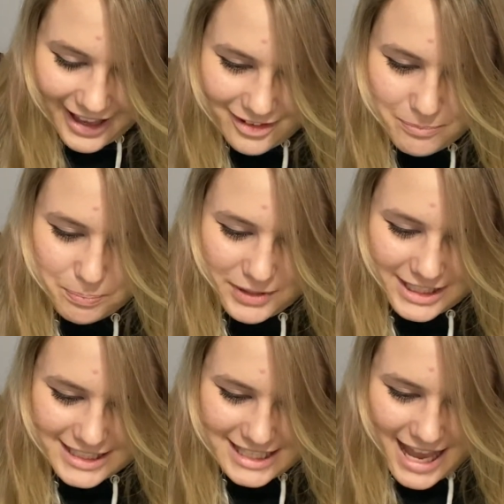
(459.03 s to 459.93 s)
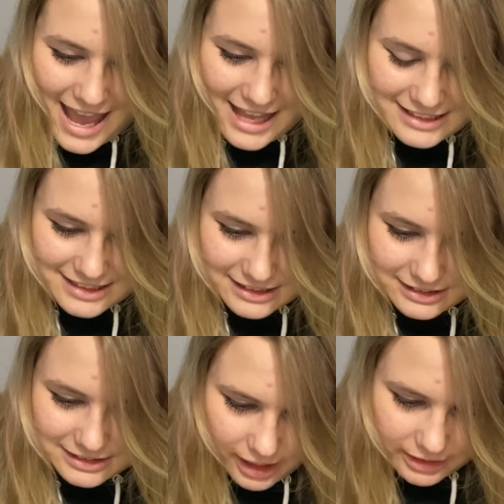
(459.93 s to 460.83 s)
have ah, peaches!
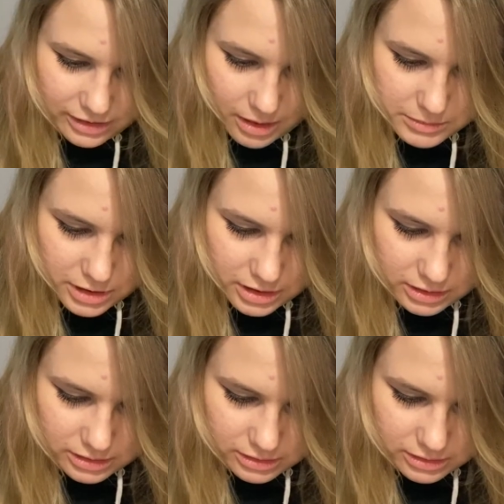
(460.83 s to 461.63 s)
Hi, Tom Nook.